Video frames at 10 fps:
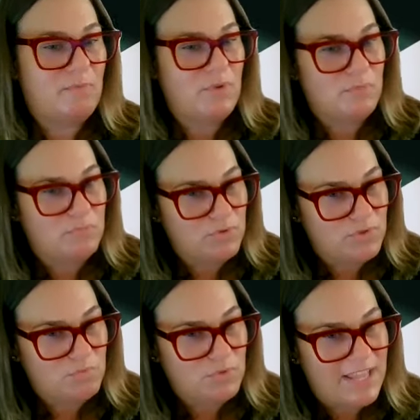
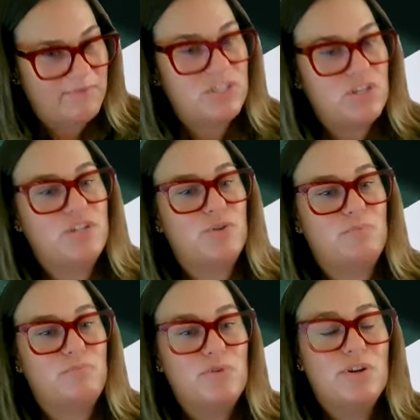We'll advertise your
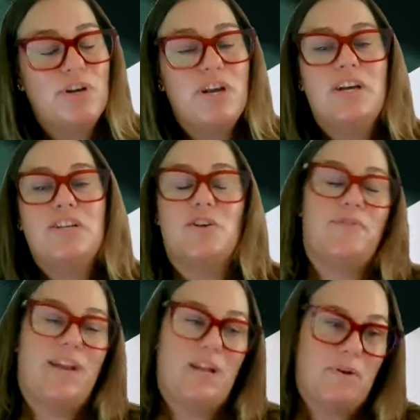book. So if
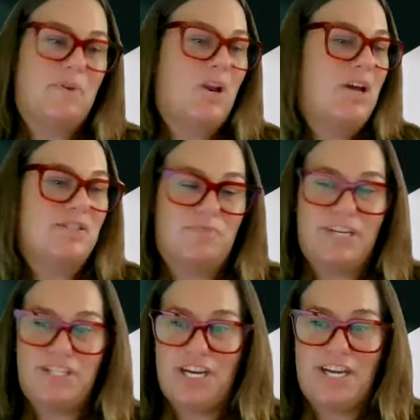anyone would like to
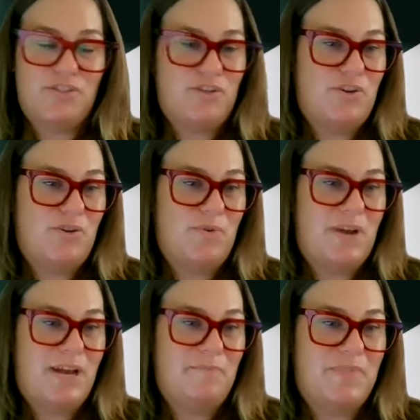reach out to you,
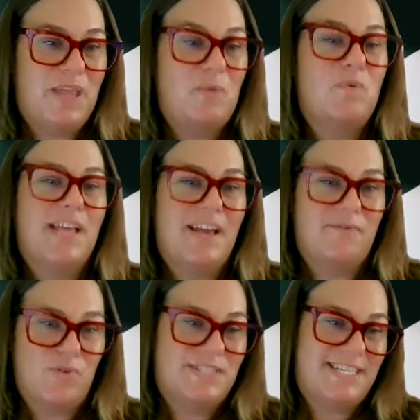they will
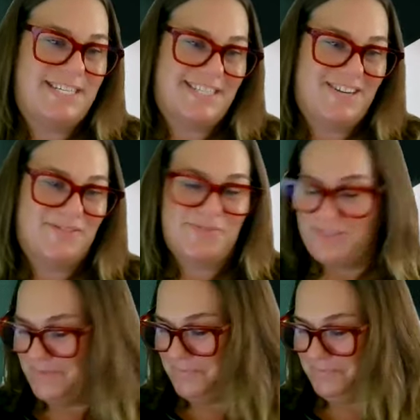have your details.